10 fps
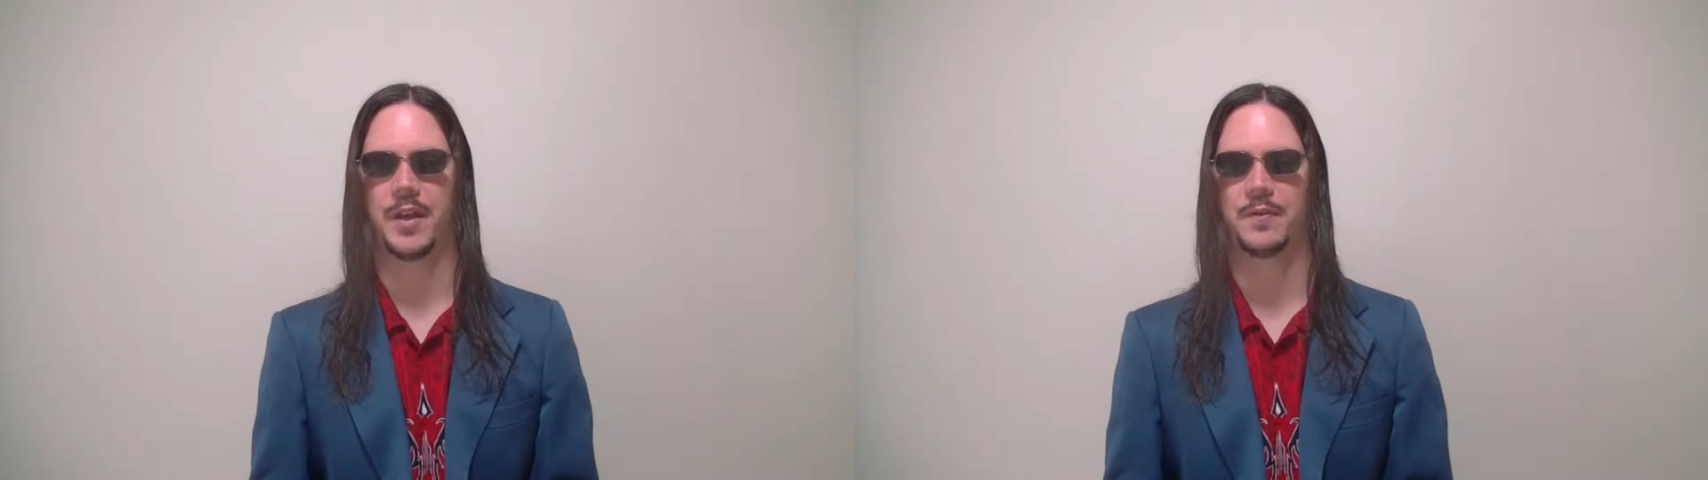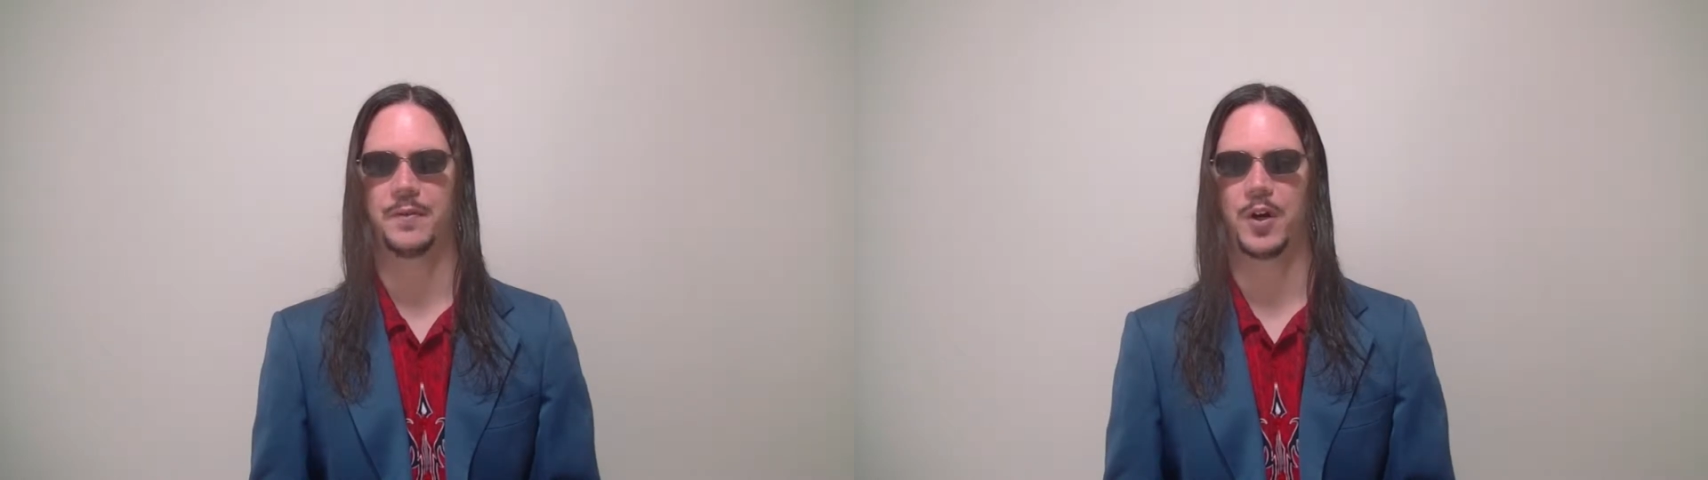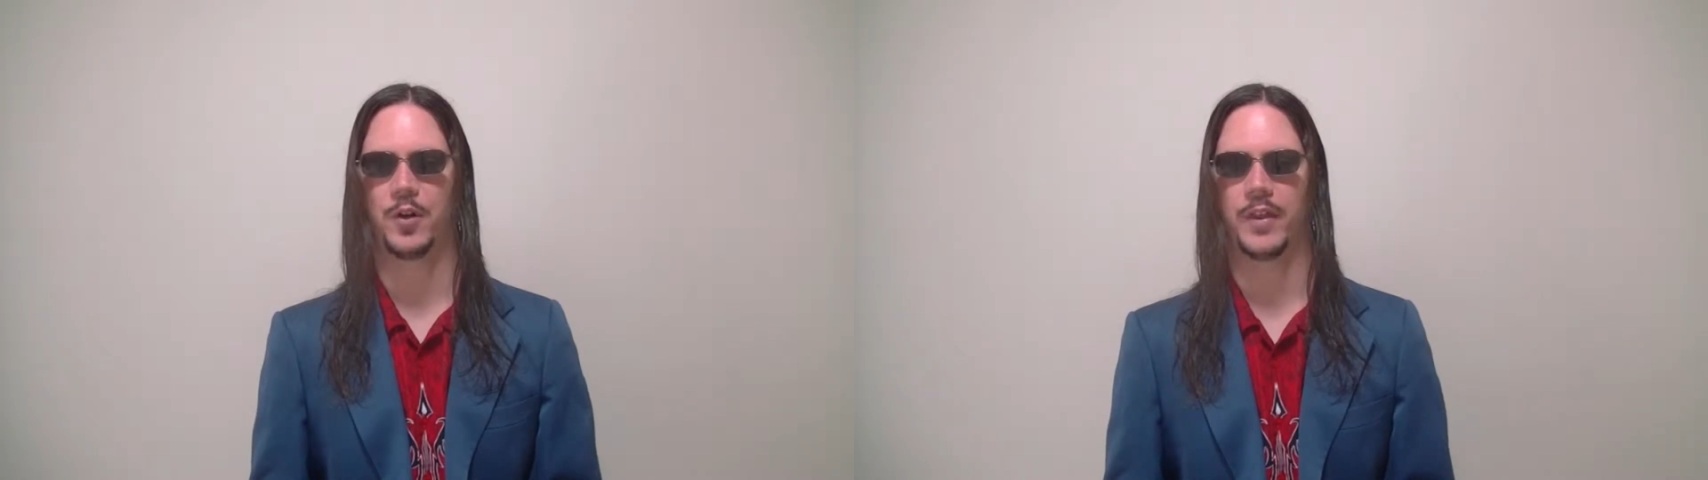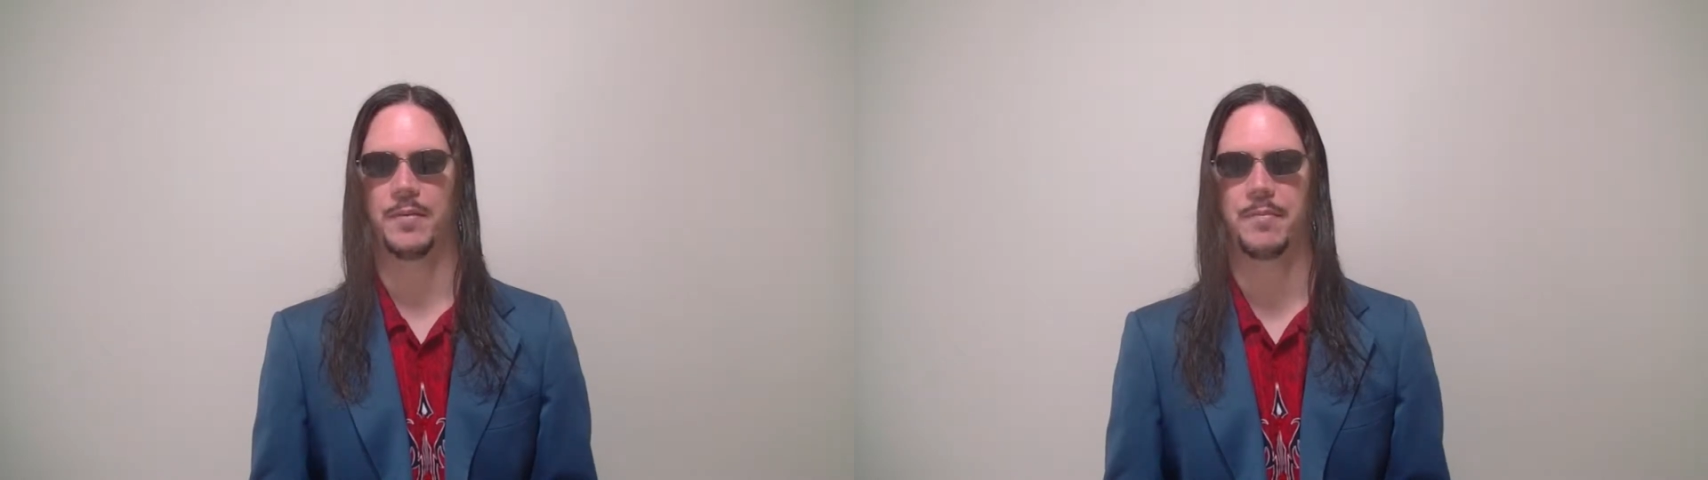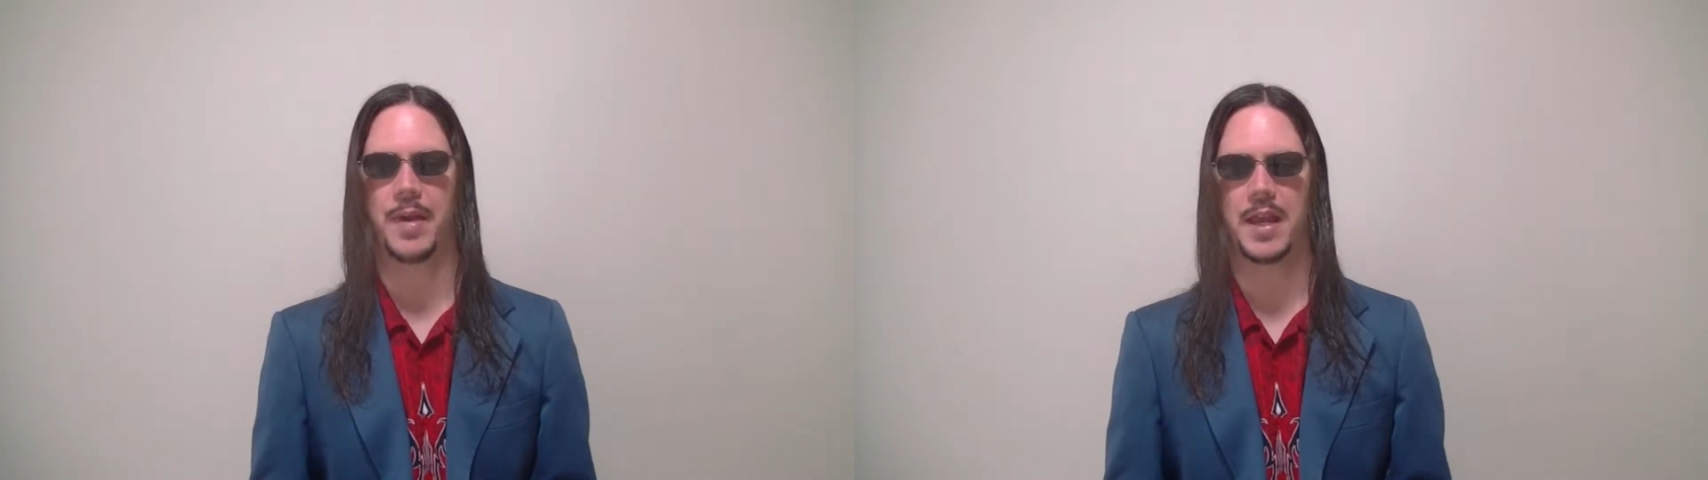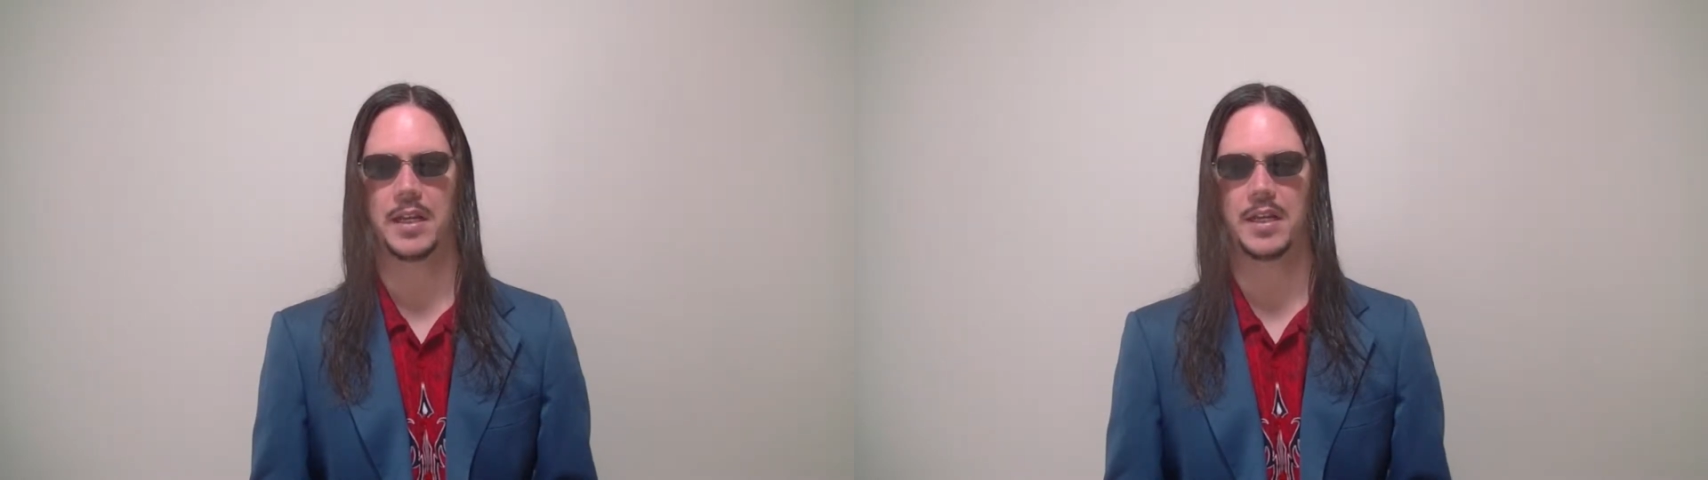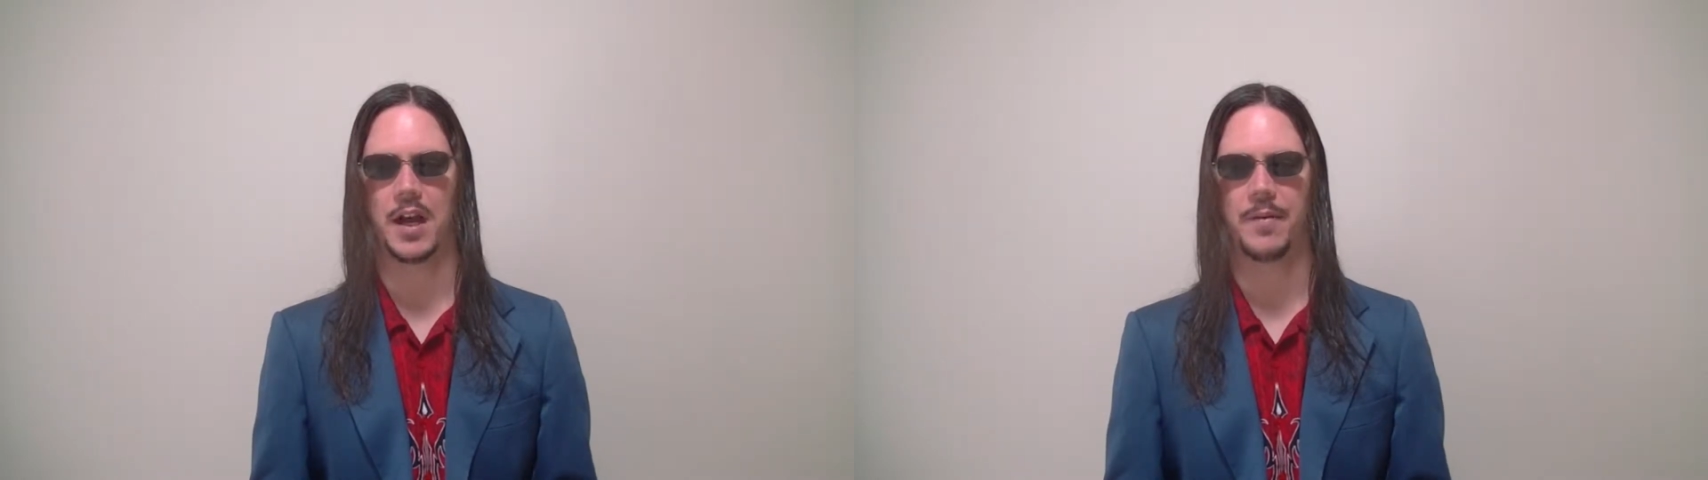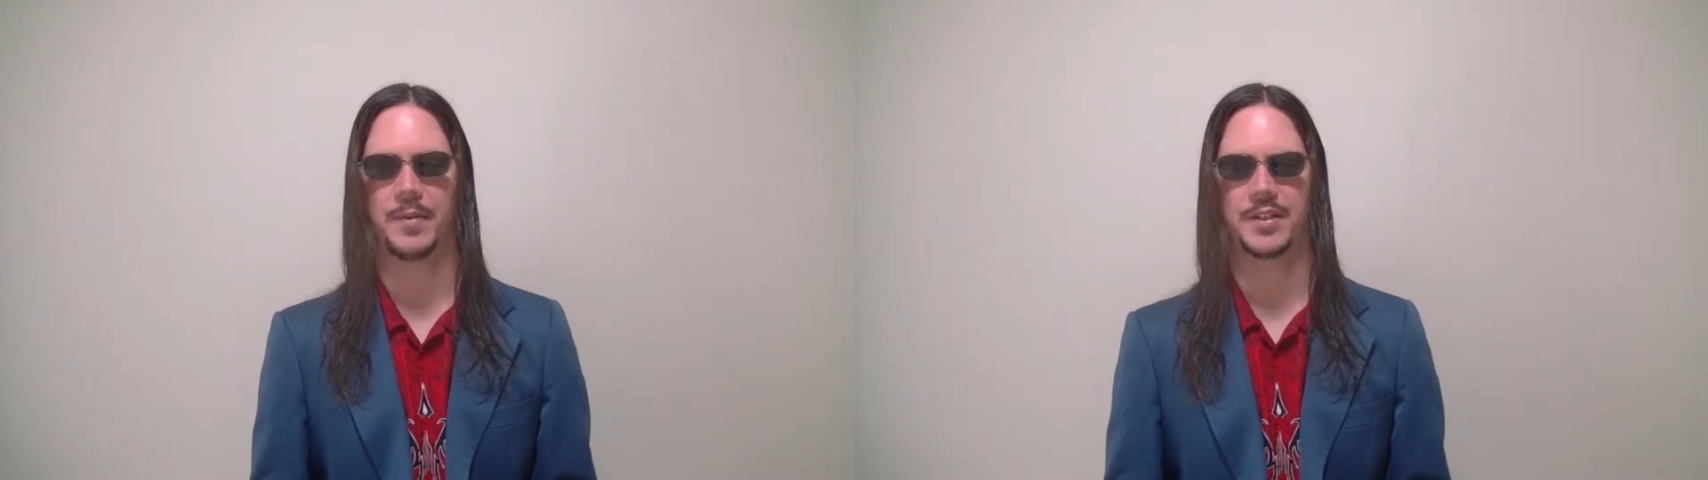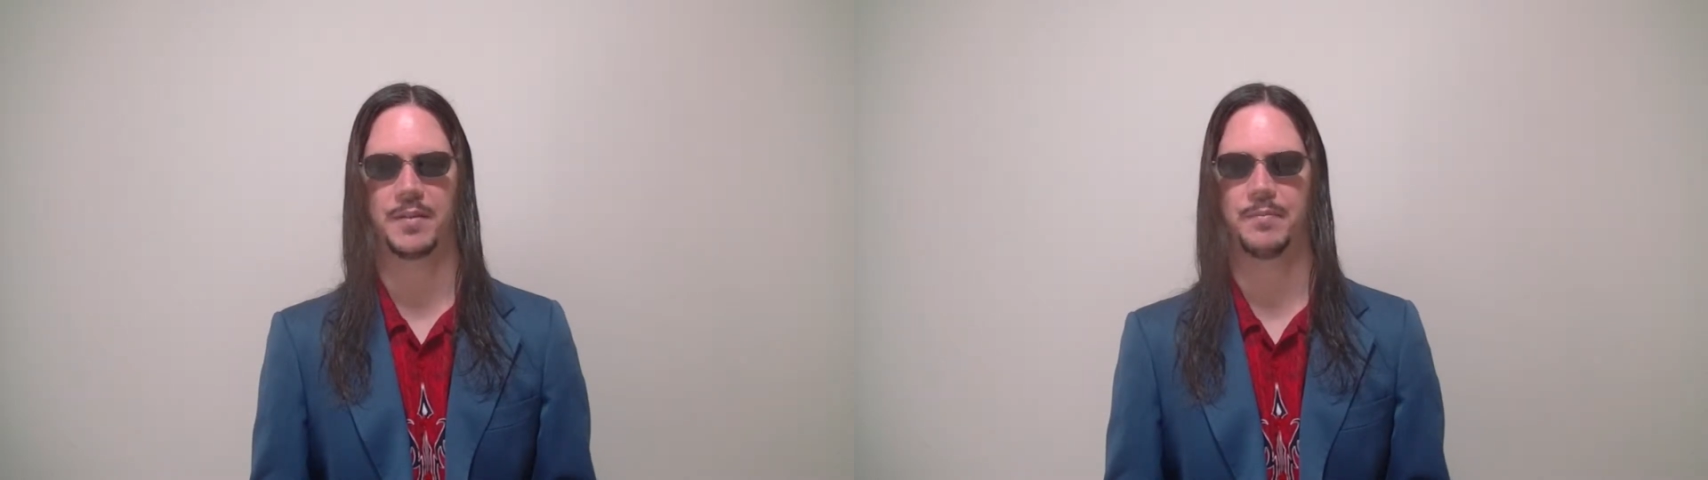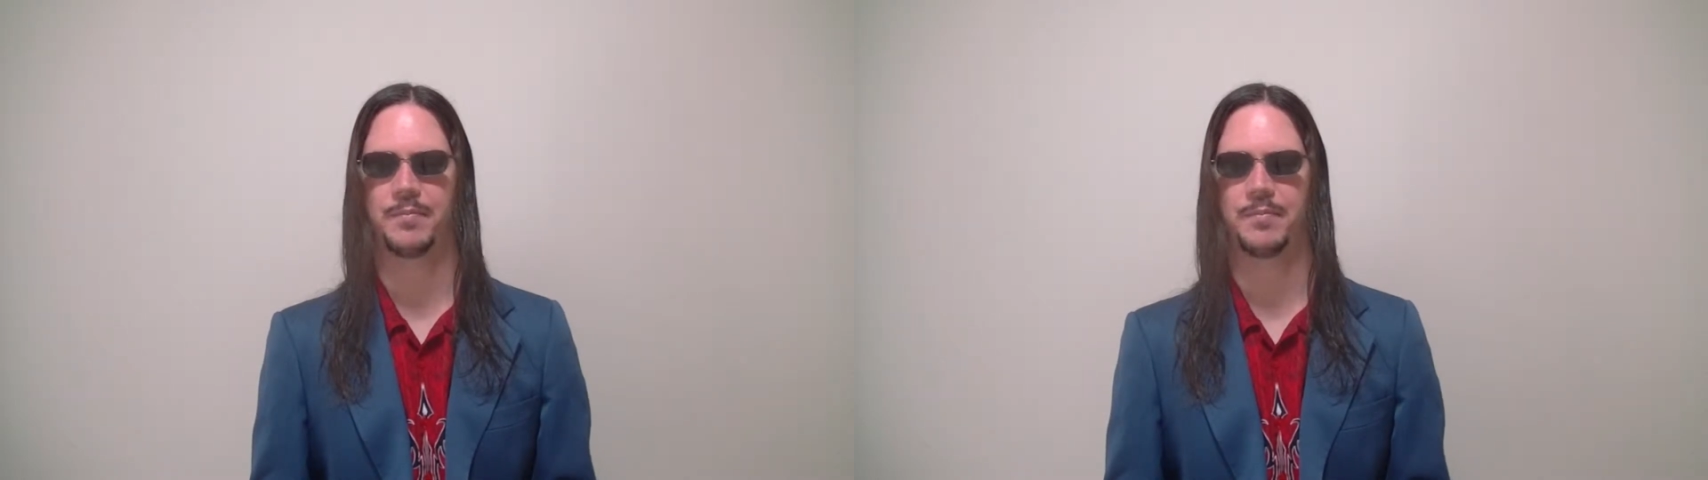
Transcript: info that may come as a